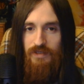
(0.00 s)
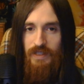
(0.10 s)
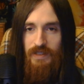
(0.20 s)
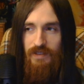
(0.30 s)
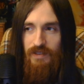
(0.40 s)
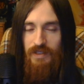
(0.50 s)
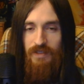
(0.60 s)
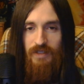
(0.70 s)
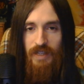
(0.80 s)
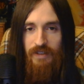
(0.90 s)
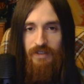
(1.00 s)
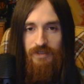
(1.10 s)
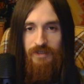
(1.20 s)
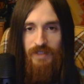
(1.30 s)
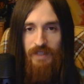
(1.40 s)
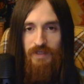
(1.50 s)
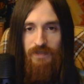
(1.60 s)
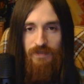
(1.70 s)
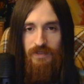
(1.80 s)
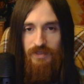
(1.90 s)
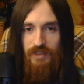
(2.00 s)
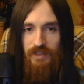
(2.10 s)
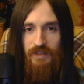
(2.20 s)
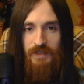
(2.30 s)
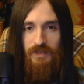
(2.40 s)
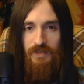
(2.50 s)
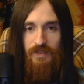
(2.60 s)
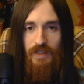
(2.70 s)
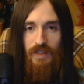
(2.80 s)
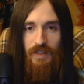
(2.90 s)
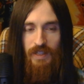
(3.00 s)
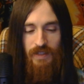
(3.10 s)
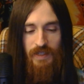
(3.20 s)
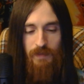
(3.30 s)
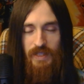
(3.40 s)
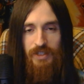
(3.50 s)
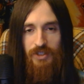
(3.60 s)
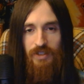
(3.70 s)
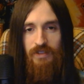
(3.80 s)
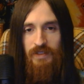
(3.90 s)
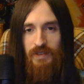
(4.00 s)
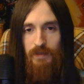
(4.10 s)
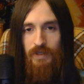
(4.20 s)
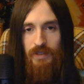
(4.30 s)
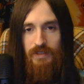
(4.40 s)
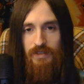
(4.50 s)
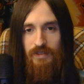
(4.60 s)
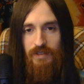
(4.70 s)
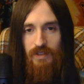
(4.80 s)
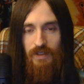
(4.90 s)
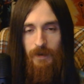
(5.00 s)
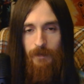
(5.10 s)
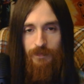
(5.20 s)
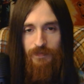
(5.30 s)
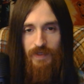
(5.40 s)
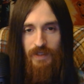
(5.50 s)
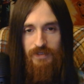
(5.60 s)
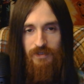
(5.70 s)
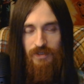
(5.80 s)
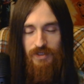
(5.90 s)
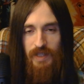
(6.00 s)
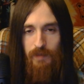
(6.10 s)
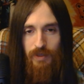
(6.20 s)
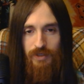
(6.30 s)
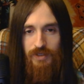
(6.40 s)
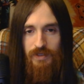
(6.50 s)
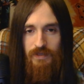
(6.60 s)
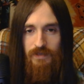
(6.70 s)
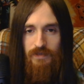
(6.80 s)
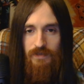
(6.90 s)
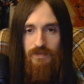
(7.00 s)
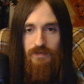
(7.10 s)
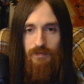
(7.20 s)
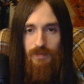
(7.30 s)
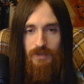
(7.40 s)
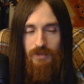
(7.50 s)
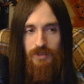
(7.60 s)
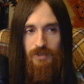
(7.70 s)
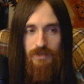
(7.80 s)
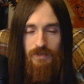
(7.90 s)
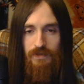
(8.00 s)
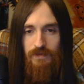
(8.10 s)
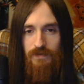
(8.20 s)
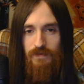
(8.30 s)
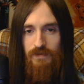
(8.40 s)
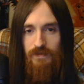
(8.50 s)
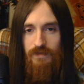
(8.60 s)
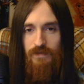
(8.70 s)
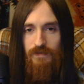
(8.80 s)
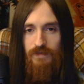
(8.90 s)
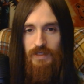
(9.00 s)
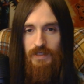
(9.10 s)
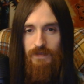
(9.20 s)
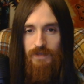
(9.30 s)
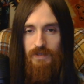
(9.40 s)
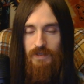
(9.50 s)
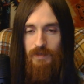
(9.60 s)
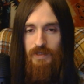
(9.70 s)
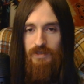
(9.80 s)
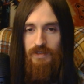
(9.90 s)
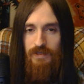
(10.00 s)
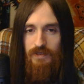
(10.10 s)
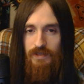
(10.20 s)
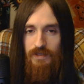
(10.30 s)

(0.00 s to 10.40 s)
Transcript: Like, the other characters have different series, and they meet each other in their books because they're the same person, but they're just in different dimensions.